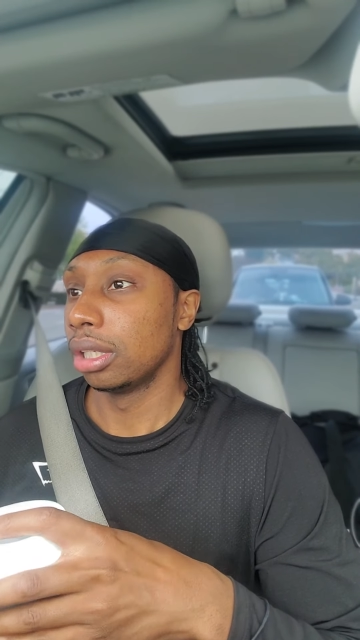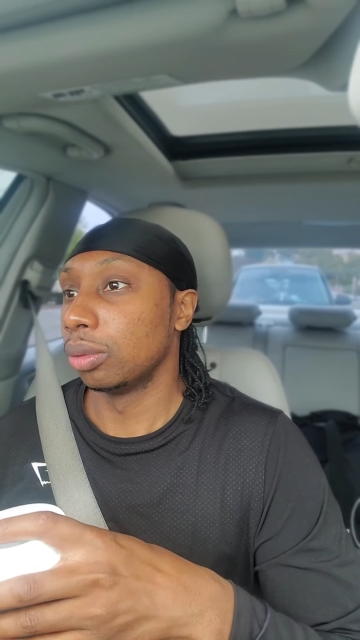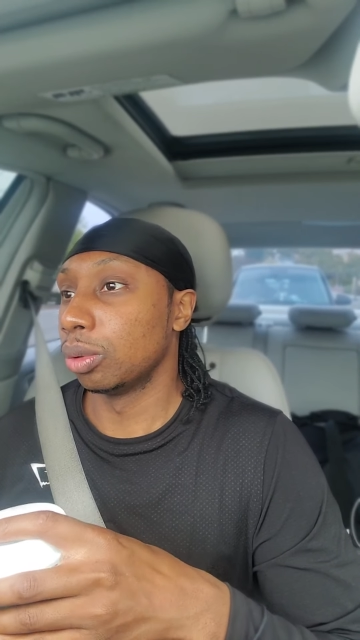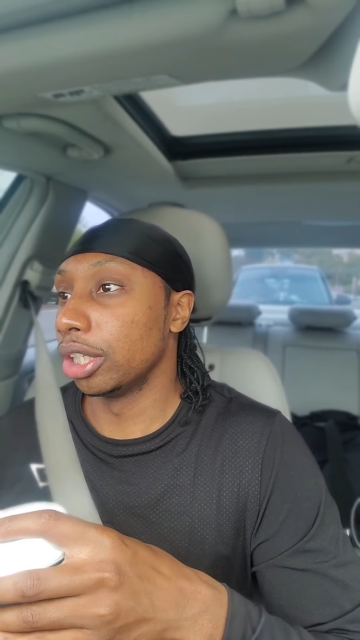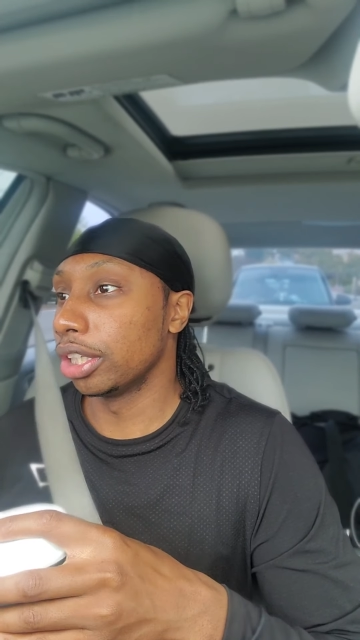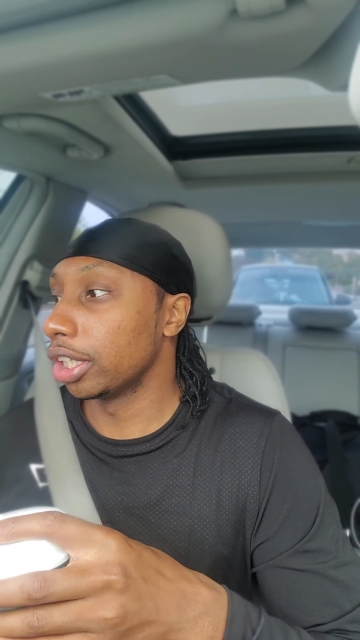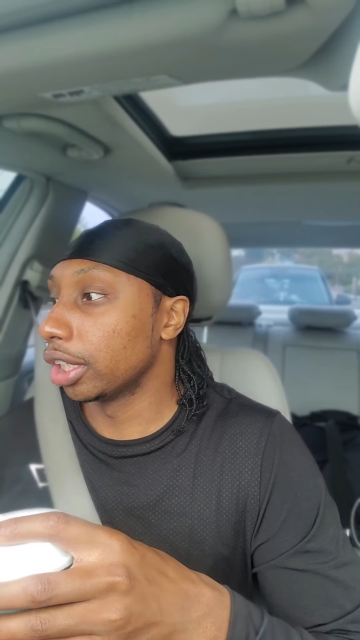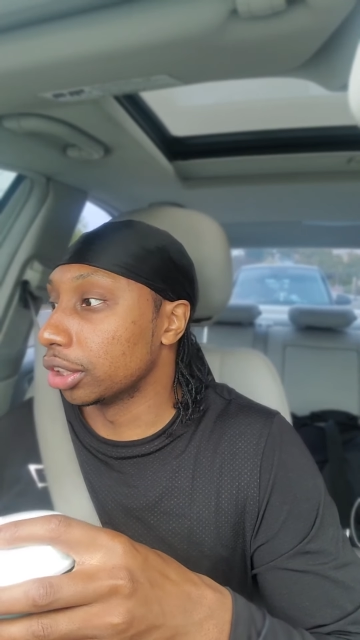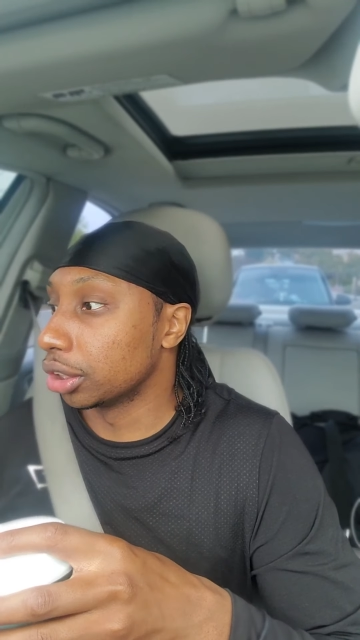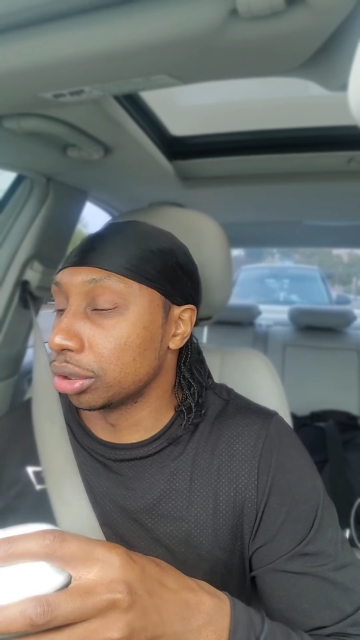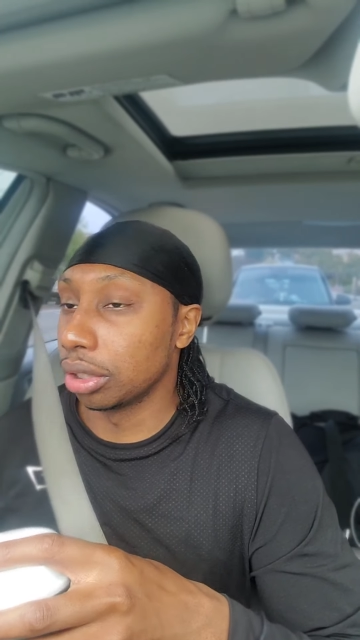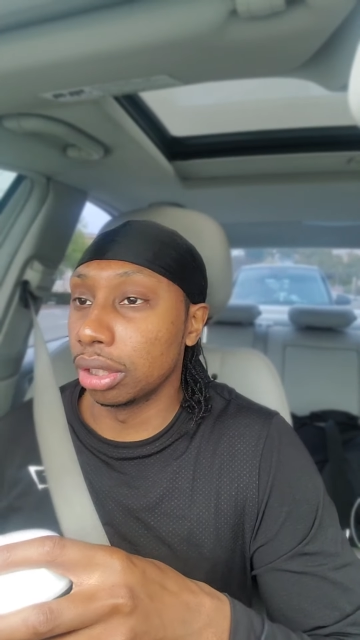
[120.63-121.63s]
one thing the
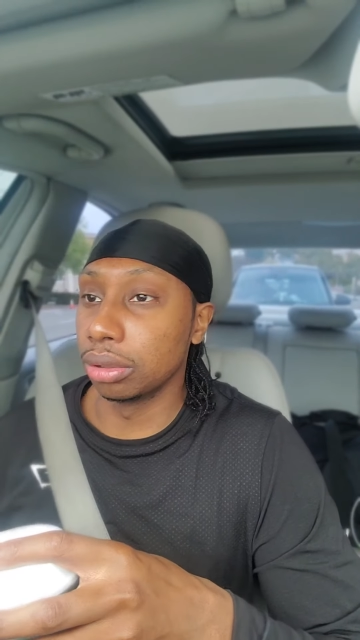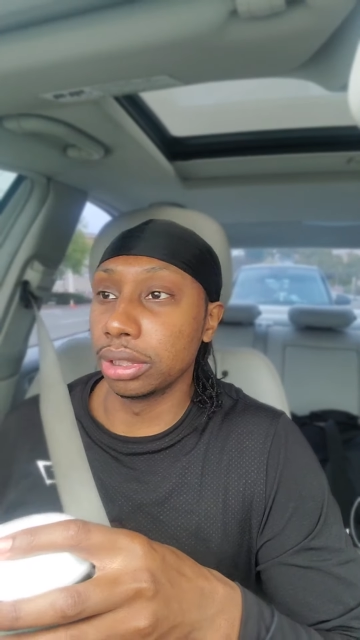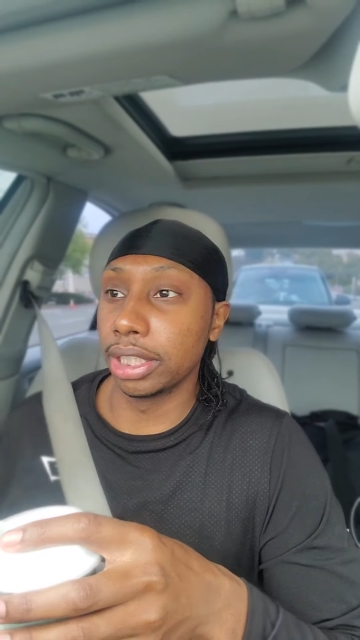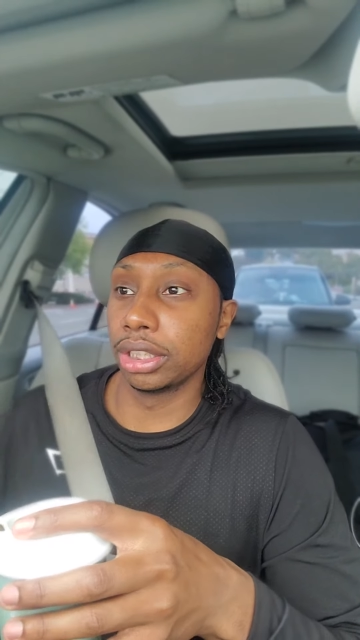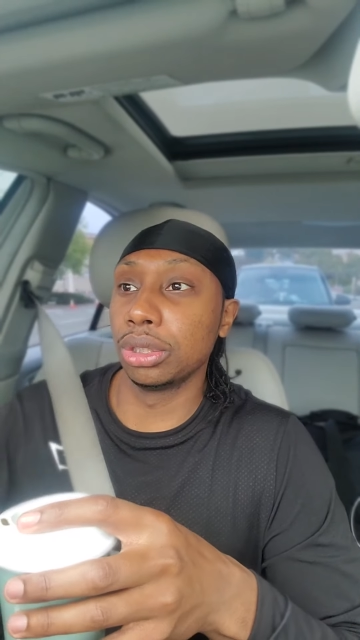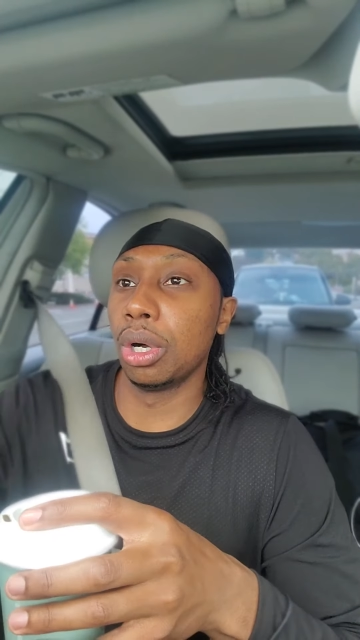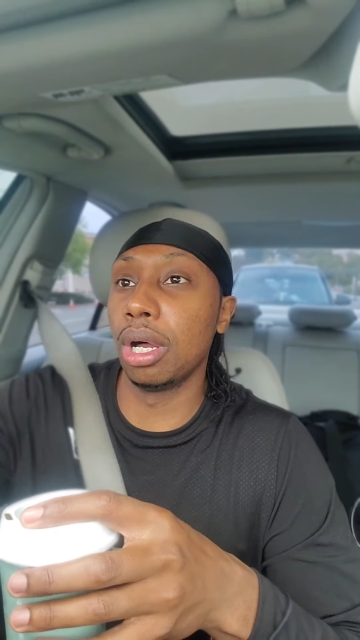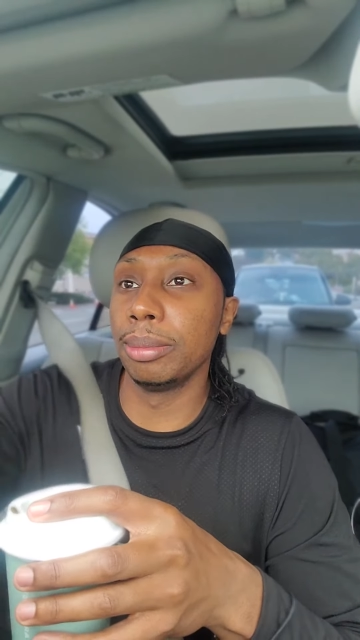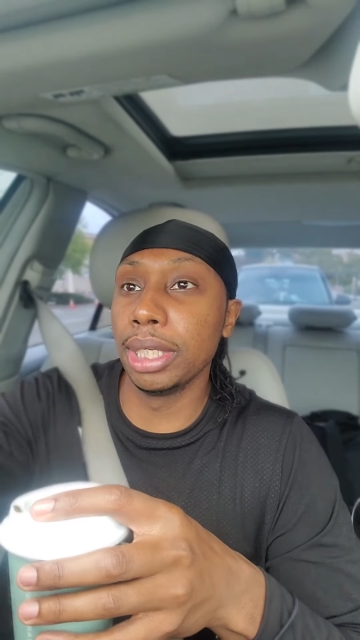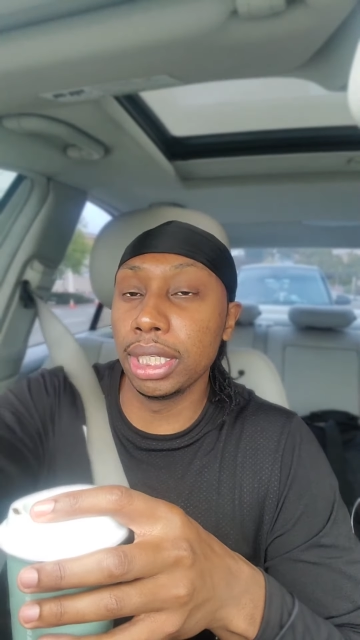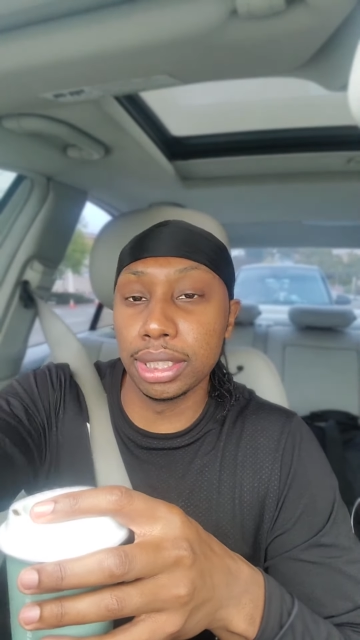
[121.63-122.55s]
struggle has taught me